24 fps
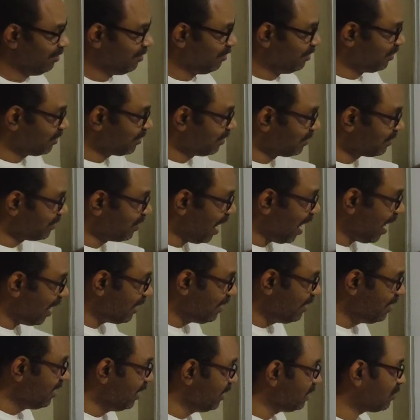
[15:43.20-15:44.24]
This is the
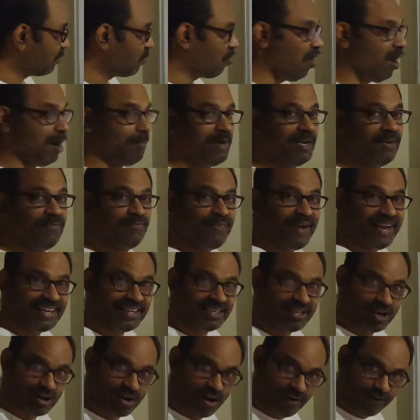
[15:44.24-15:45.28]
highest common
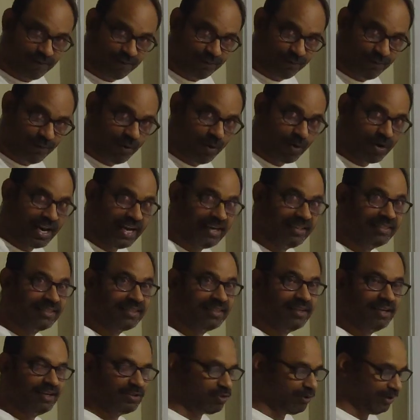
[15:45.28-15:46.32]
factor of
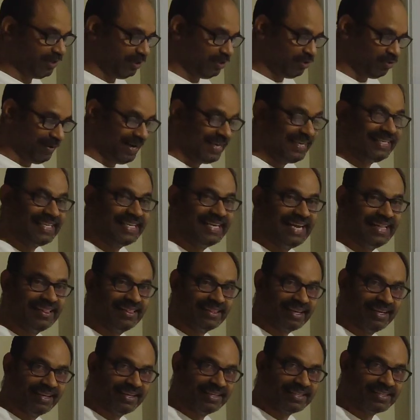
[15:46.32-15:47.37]
20
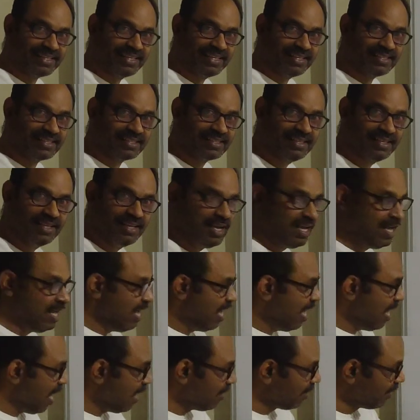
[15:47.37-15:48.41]
and 36.
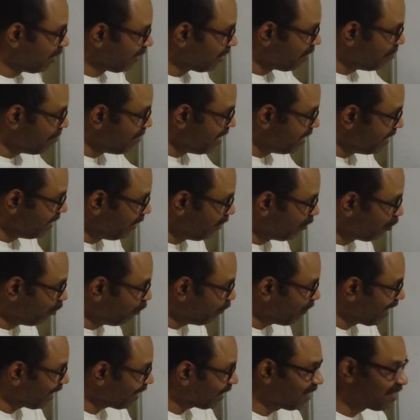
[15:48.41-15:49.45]
And the remaining
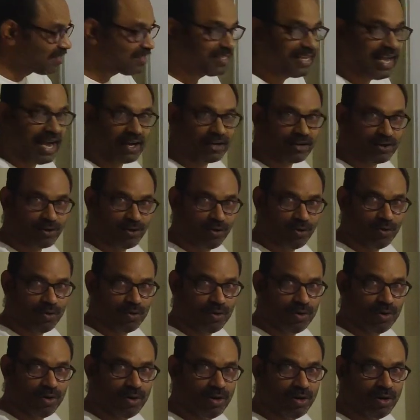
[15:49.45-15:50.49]
two factors, they are
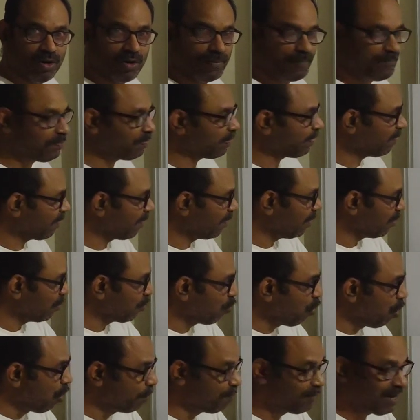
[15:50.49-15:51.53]

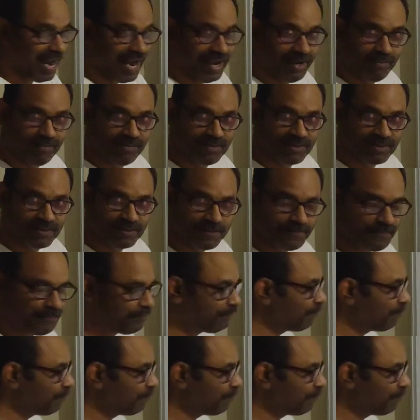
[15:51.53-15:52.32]
co-primes.